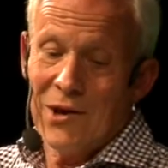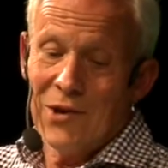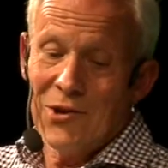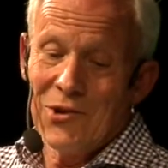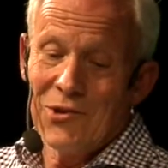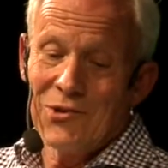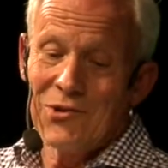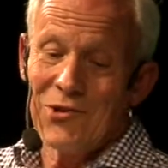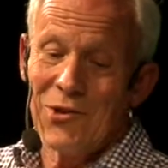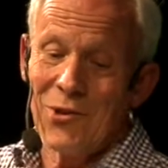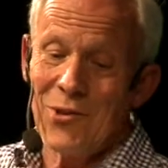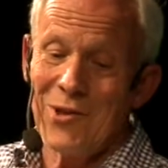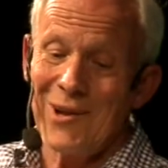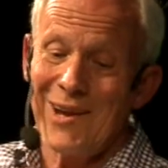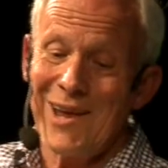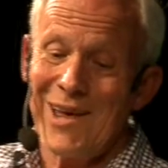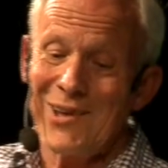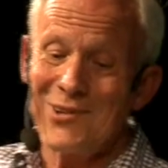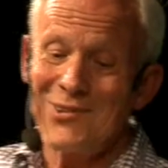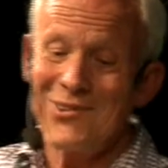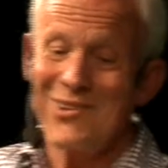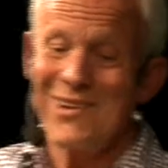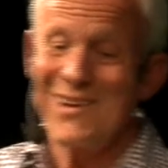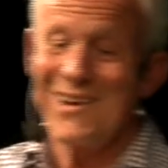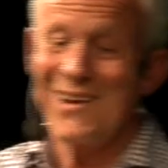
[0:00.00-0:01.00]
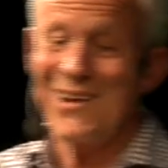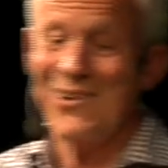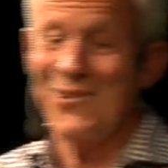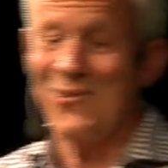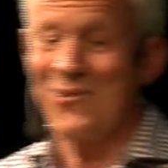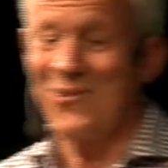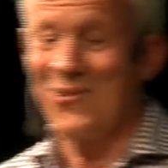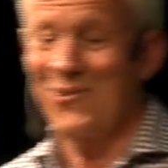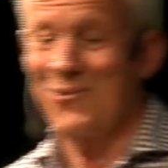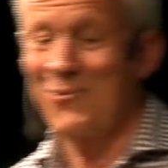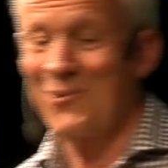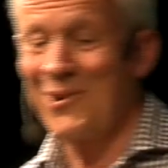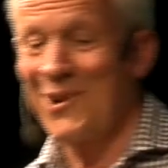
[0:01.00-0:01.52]
So the last thing I
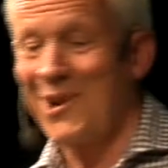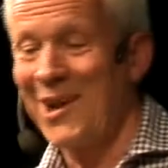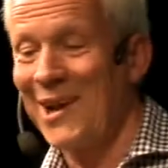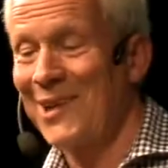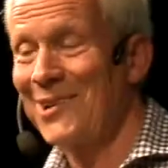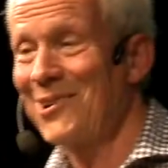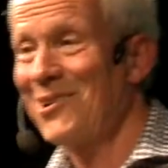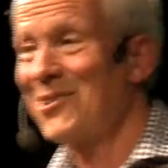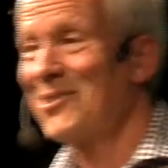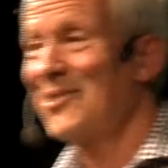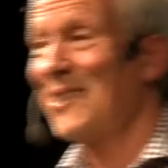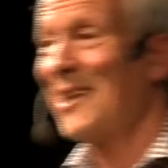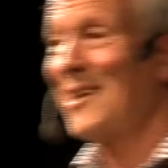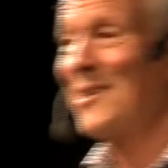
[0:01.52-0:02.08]
would like to say